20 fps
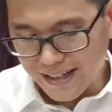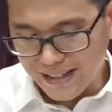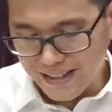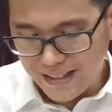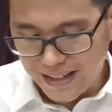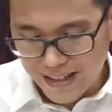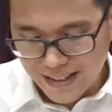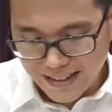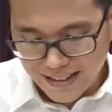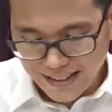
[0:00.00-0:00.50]

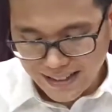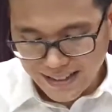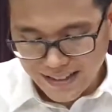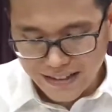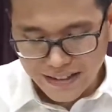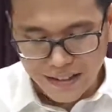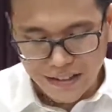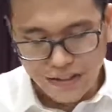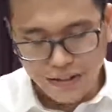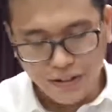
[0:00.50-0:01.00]
God
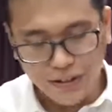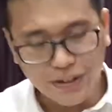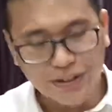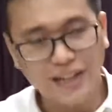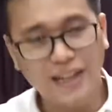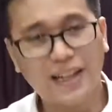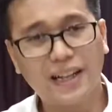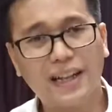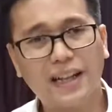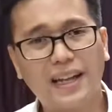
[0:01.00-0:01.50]
is
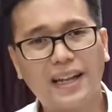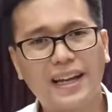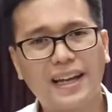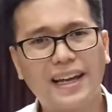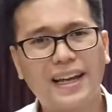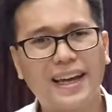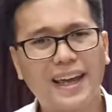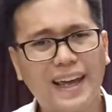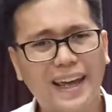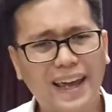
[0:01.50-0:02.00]
eternal
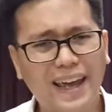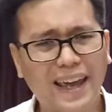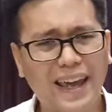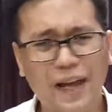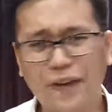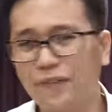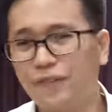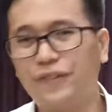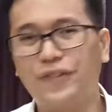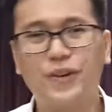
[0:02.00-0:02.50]

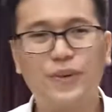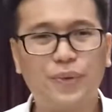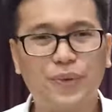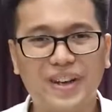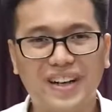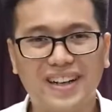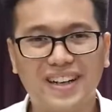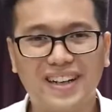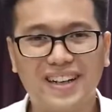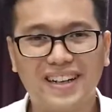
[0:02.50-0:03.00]

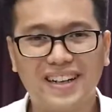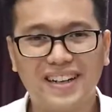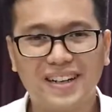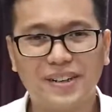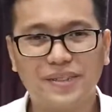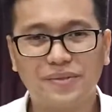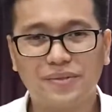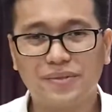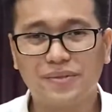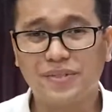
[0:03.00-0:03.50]
everywhere.
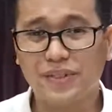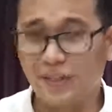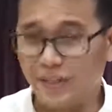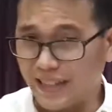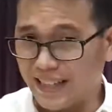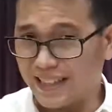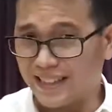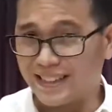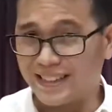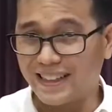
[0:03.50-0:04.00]
Now,
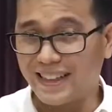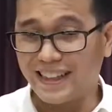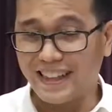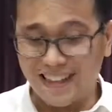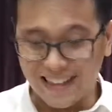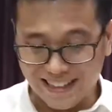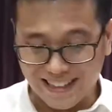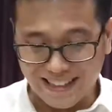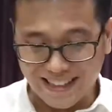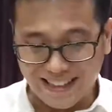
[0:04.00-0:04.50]
that's
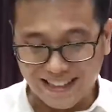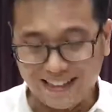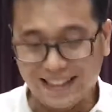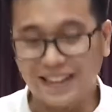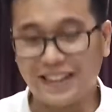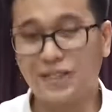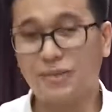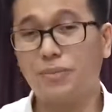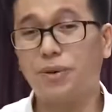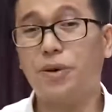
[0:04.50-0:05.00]
again,
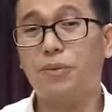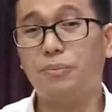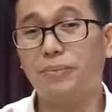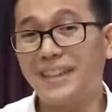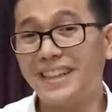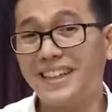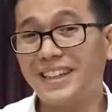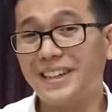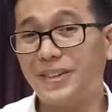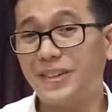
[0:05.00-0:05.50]
there's more
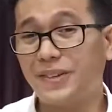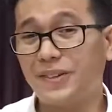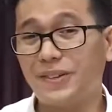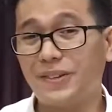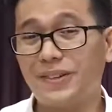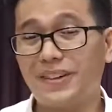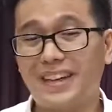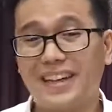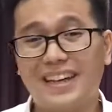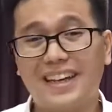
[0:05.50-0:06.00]
meaning
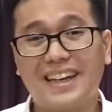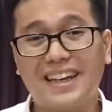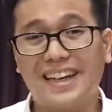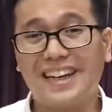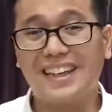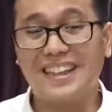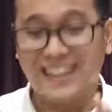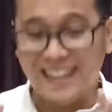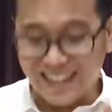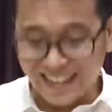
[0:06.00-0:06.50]
to
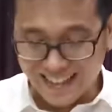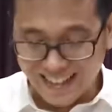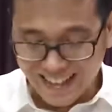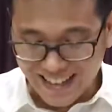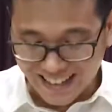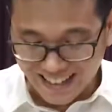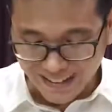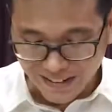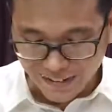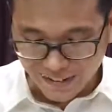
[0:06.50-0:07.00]
it than
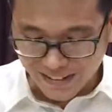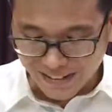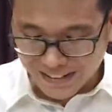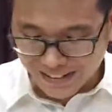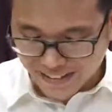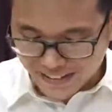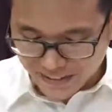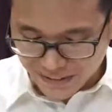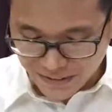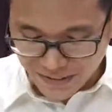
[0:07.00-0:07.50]
that. Well,
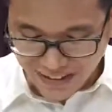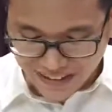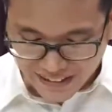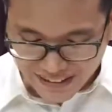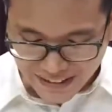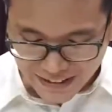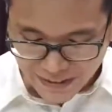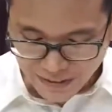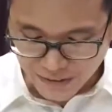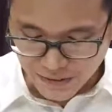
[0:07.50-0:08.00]
let's read
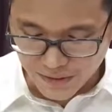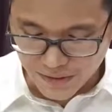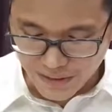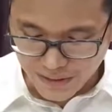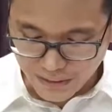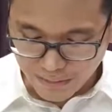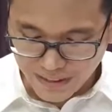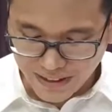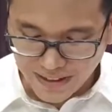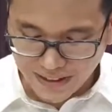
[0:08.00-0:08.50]

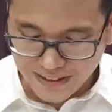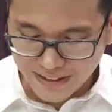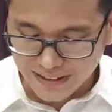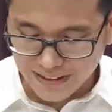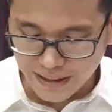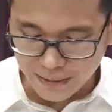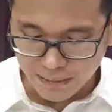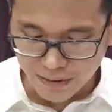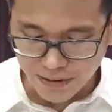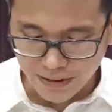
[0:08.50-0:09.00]
Deuteronomy
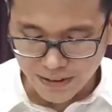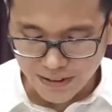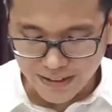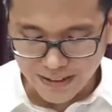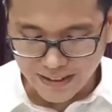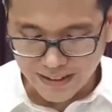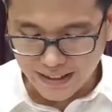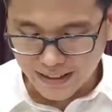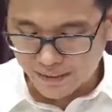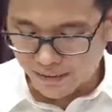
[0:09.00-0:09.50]
chapter
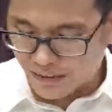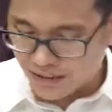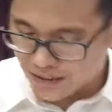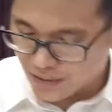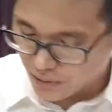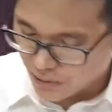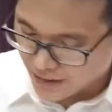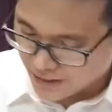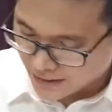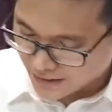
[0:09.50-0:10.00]
33, verses
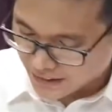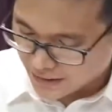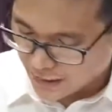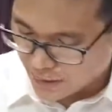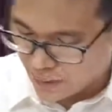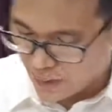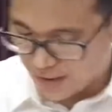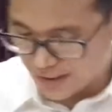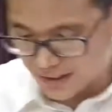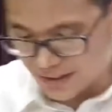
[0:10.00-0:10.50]
26 to
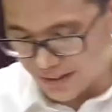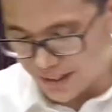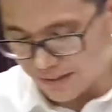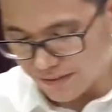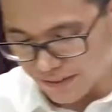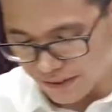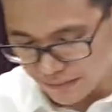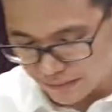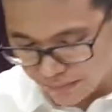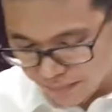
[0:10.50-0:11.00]

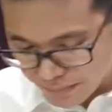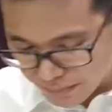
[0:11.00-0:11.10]
27.